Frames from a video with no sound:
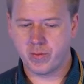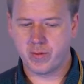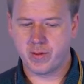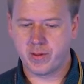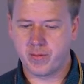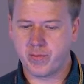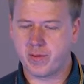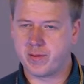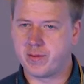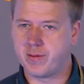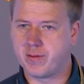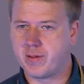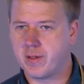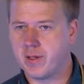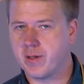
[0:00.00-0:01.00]
of the
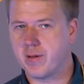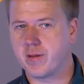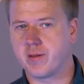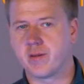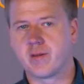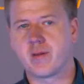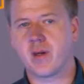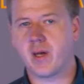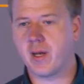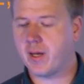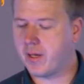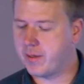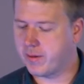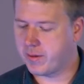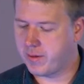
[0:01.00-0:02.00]
differences here, just
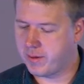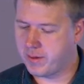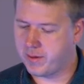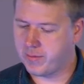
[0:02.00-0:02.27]
highlight the key